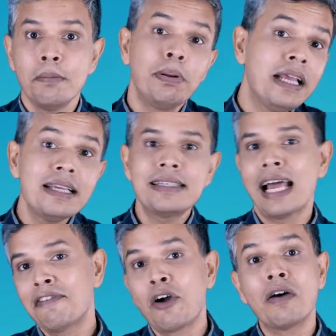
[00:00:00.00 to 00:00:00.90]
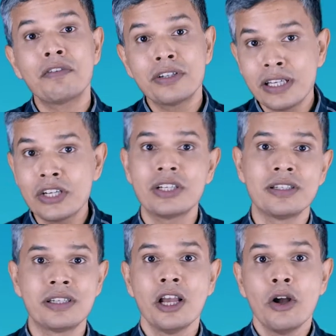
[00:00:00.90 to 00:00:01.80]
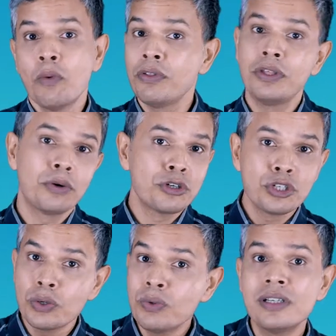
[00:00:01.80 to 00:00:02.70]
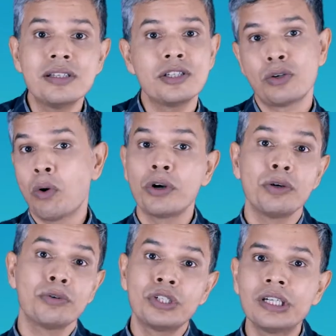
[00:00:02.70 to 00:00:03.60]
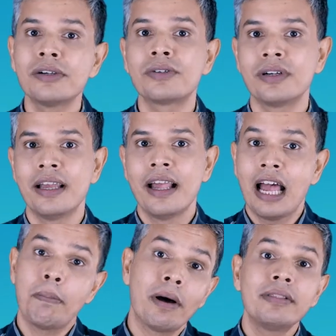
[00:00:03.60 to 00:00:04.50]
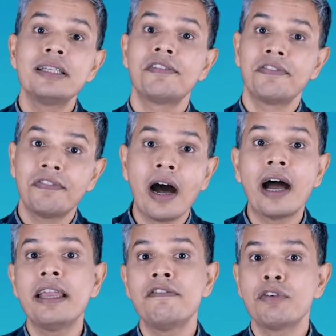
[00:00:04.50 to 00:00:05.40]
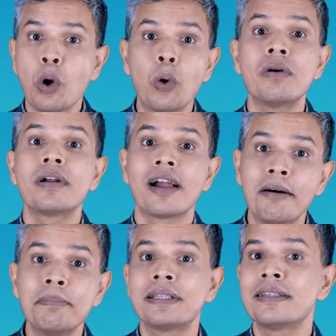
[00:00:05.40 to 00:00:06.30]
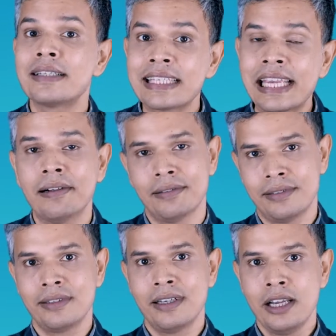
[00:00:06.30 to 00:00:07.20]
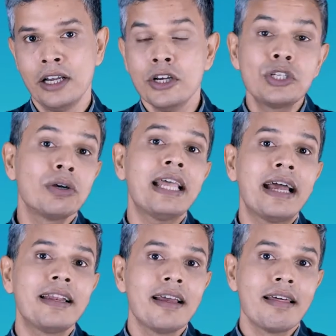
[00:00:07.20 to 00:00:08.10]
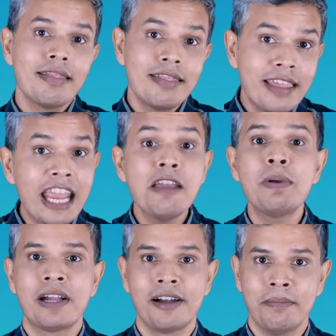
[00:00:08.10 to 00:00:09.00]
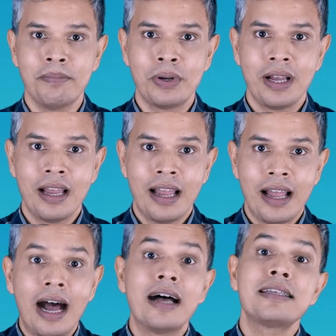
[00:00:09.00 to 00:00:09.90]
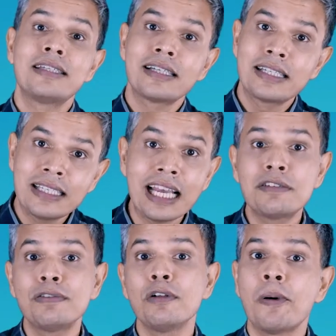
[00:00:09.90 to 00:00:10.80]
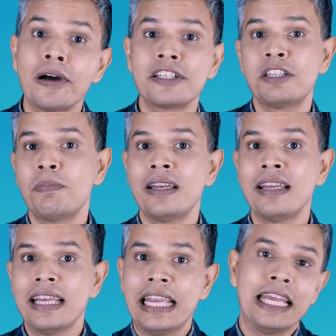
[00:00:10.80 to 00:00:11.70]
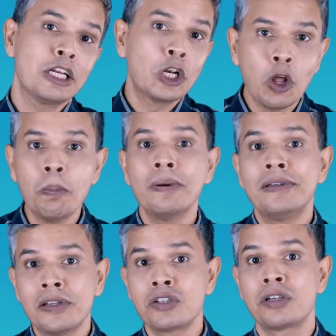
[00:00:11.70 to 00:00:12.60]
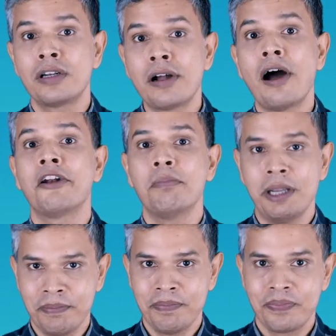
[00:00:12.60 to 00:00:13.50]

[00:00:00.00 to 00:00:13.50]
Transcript: please have conversations with your students or your children about these five core competence skills so that they become a successful participant in global digital economy.